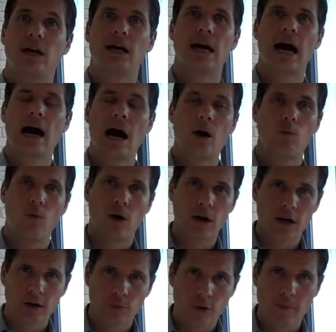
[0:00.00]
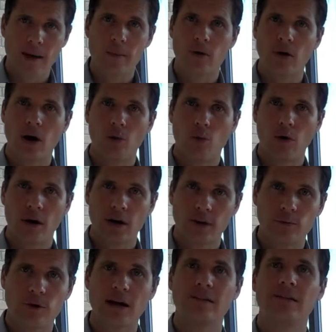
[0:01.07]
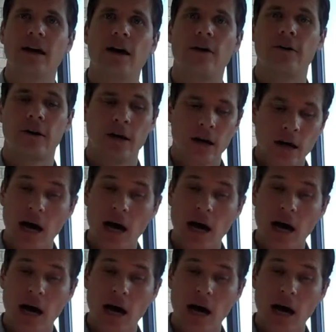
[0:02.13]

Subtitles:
I wanted to remember, I wanted to write down.